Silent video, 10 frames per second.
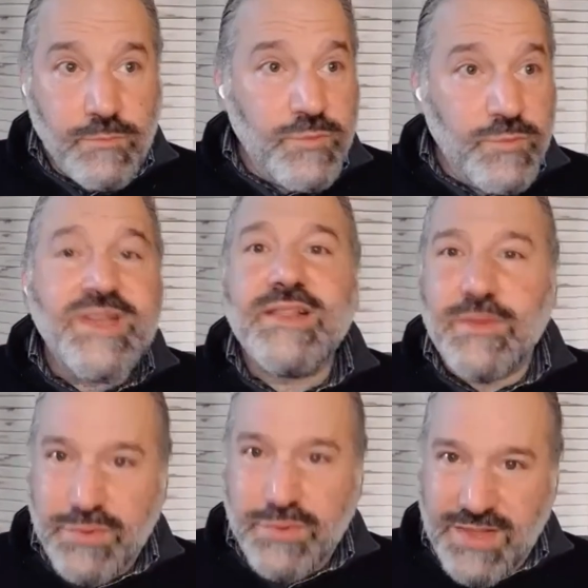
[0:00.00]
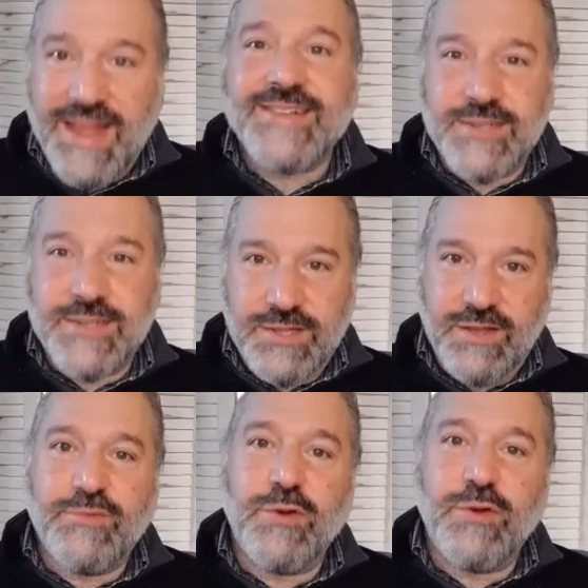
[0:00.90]
really blend
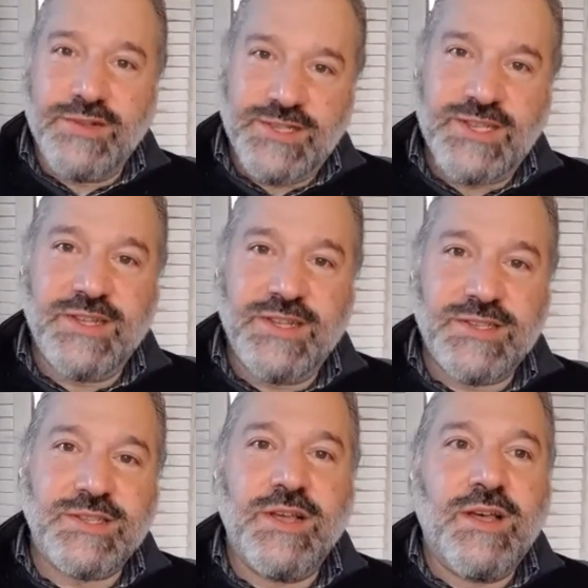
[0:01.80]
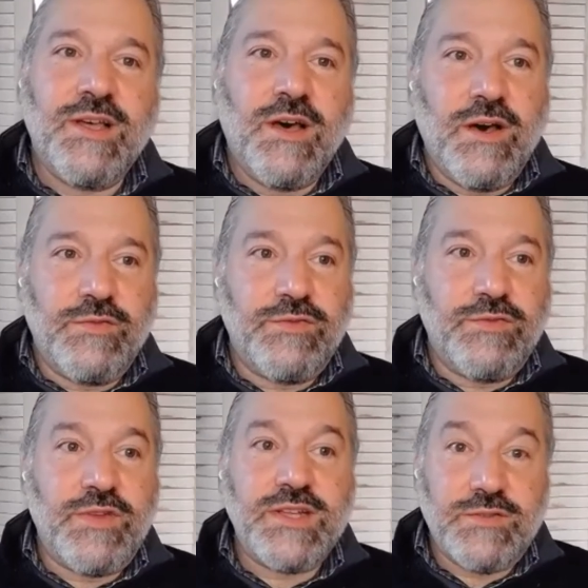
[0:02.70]
the affordances of
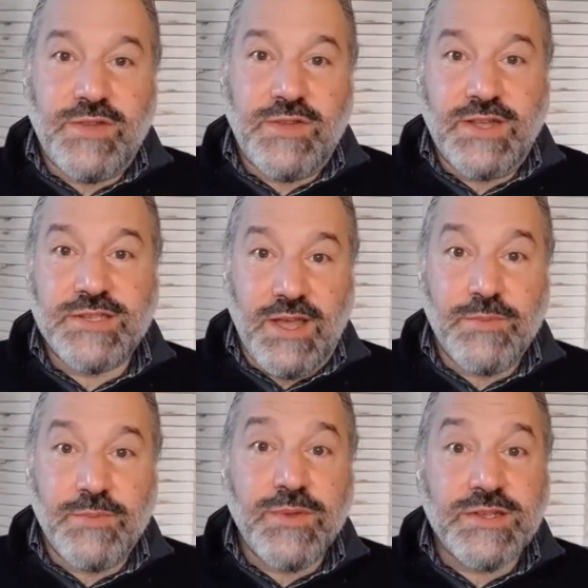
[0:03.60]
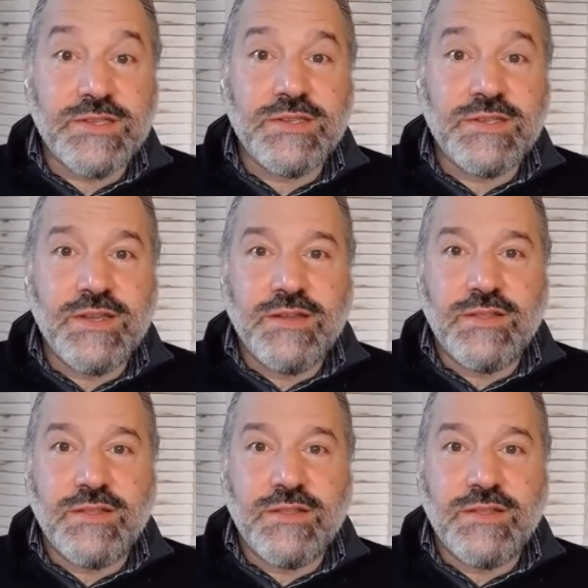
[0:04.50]
the face-to-face campus,